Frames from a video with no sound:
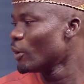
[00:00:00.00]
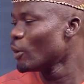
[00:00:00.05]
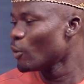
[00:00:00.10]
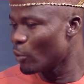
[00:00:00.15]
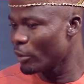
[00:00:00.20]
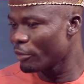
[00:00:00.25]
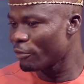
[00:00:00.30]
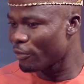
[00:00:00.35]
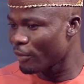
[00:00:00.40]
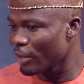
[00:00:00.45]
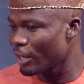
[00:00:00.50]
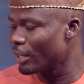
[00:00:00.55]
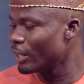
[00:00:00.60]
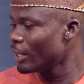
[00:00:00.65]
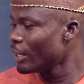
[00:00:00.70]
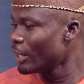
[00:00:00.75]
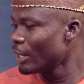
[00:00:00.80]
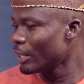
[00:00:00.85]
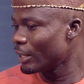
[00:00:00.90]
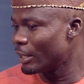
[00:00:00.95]
We fail.
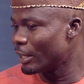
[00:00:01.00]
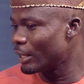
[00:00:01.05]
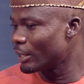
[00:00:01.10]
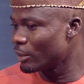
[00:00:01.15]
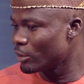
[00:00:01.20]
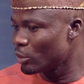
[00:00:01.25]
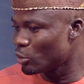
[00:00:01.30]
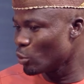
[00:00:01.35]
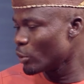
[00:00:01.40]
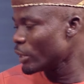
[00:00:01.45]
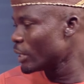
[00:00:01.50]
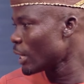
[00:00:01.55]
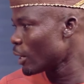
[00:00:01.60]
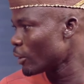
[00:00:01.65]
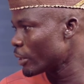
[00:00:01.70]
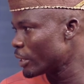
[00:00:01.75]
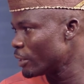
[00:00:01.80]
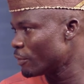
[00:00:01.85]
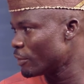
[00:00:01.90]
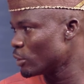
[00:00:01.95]
Then do we now
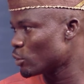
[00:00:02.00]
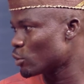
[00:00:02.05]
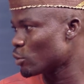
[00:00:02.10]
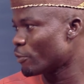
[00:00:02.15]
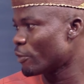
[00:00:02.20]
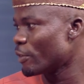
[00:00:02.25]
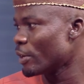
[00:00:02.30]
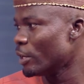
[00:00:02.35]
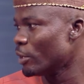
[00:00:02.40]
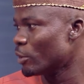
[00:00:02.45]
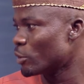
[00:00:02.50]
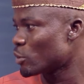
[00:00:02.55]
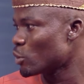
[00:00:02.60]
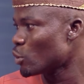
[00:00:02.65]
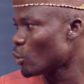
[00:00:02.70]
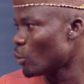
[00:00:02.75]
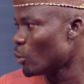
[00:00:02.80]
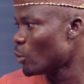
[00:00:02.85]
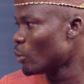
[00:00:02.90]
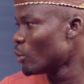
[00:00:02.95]
give in to failures?
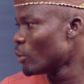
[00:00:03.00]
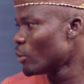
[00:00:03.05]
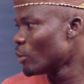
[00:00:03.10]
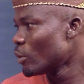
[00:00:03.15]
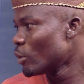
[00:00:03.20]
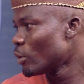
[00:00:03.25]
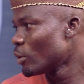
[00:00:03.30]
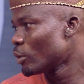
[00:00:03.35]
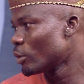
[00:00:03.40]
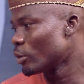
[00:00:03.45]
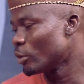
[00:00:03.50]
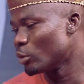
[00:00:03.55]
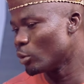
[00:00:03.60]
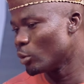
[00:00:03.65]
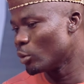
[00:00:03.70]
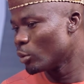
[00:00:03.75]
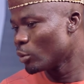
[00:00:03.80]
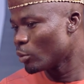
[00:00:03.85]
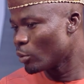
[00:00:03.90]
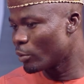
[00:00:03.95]
No.
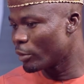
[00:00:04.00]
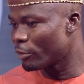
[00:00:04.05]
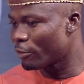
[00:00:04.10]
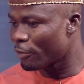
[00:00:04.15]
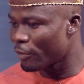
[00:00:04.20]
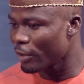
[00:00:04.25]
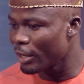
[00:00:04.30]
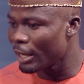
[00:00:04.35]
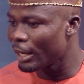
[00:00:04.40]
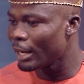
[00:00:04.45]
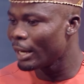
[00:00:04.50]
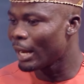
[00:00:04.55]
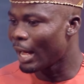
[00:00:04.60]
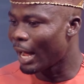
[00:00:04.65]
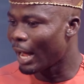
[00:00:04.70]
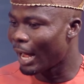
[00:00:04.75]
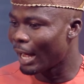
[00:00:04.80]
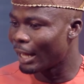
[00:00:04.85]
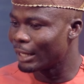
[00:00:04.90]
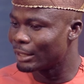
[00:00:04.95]
We fail,
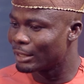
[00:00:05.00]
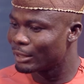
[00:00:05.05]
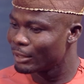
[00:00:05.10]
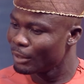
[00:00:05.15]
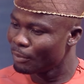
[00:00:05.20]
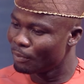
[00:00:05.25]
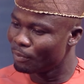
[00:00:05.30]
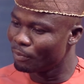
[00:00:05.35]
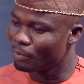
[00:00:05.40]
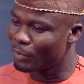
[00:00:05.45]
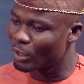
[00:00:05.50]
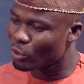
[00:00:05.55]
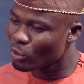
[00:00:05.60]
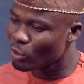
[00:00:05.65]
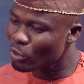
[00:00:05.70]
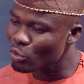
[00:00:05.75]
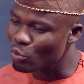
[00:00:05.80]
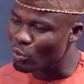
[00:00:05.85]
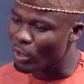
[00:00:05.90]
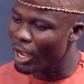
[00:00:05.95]
and
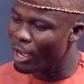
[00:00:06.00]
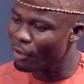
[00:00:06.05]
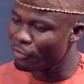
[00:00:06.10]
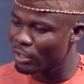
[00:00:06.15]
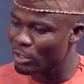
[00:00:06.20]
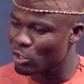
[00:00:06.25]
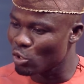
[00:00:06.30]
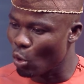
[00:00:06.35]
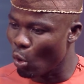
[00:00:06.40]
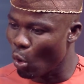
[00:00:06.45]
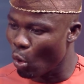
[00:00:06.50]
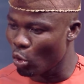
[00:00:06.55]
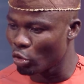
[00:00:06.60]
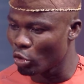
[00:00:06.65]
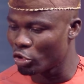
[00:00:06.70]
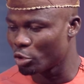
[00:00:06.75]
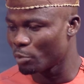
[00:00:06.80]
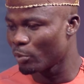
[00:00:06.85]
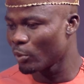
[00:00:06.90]
because we have this urge